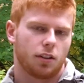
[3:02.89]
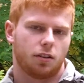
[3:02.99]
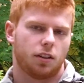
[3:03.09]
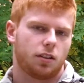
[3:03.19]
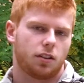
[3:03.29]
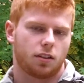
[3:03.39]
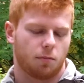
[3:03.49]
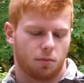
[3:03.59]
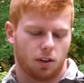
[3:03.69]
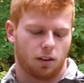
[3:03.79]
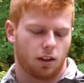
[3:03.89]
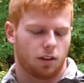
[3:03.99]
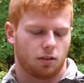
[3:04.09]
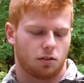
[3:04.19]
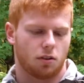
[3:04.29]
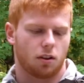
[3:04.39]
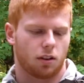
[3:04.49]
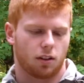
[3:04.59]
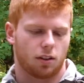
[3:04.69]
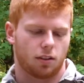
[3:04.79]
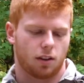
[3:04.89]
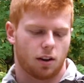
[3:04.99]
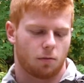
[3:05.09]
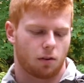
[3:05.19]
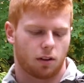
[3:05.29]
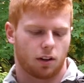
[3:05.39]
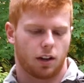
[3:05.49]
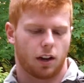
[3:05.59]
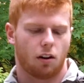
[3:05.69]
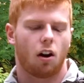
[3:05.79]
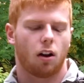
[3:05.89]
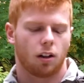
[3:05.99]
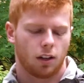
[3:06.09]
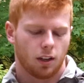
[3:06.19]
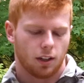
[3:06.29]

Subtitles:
So this is completely junk. It does not work at all.